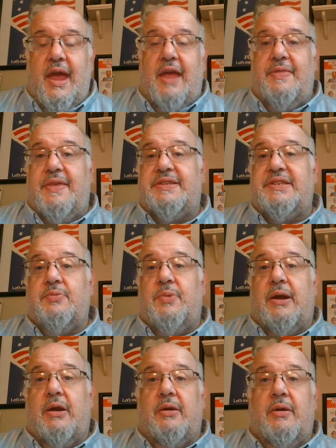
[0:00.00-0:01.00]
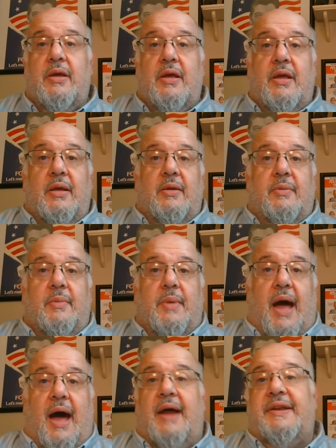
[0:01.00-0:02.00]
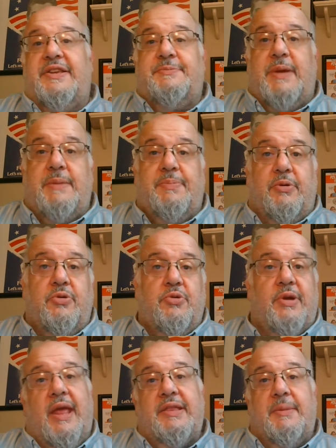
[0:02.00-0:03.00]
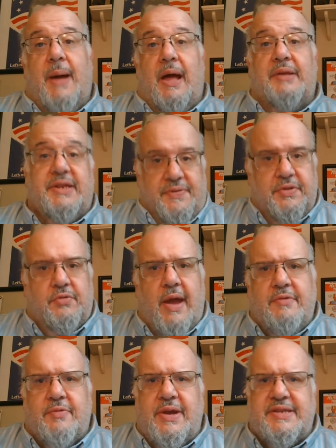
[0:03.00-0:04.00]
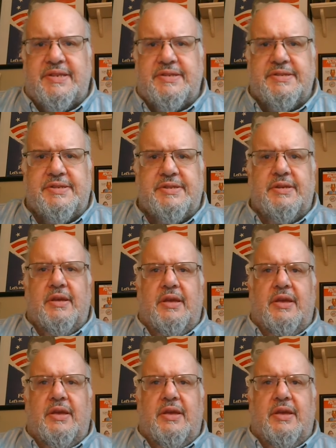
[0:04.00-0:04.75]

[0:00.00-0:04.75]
And this is where honest people who get into politics for the right reasons